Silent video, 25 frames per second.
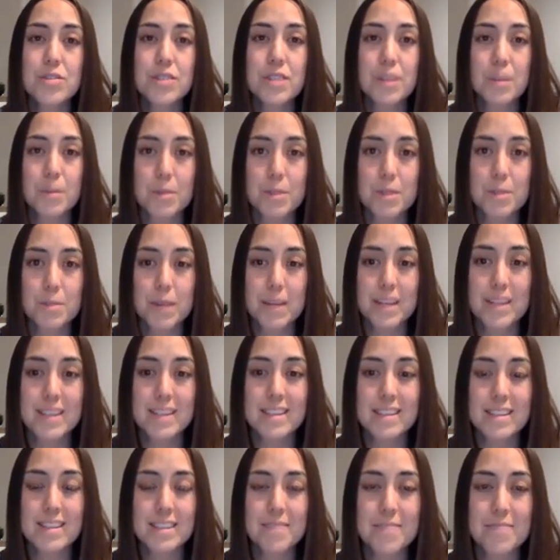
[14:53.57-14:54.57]
double
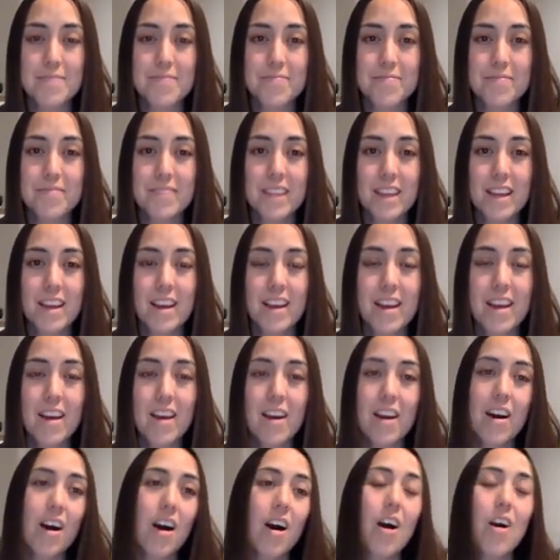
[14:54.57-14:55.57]
space.
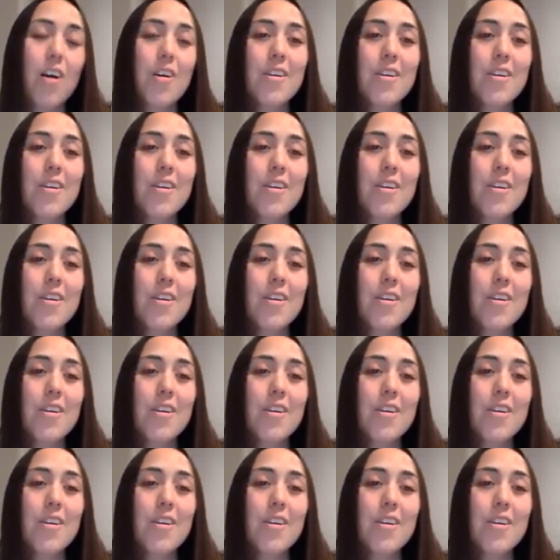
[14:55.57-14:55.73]
All